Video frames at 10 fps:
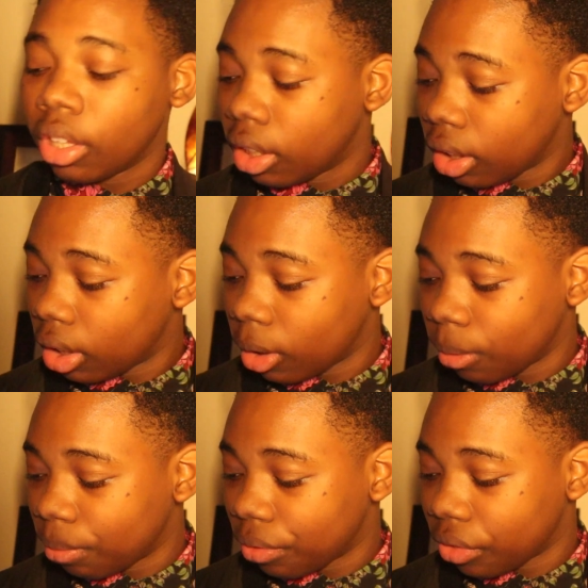
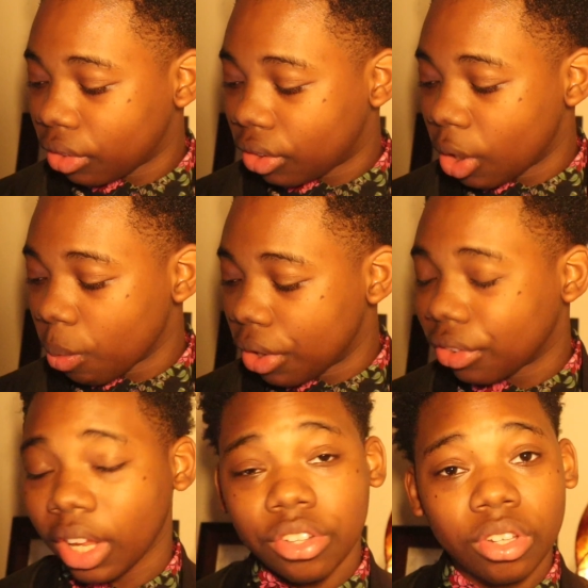There's no
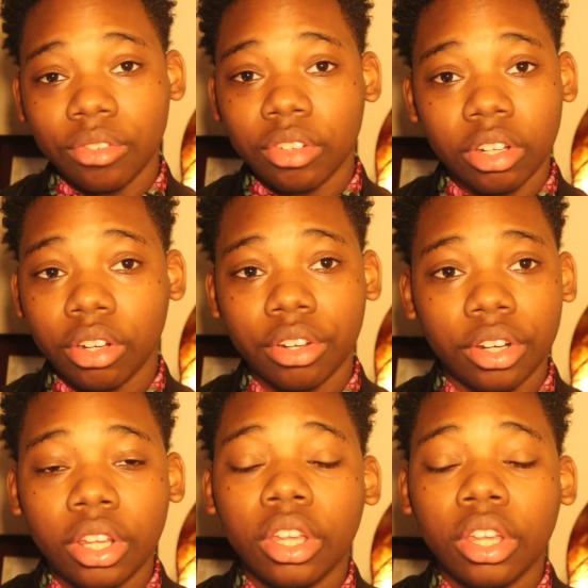reason that should have occurred.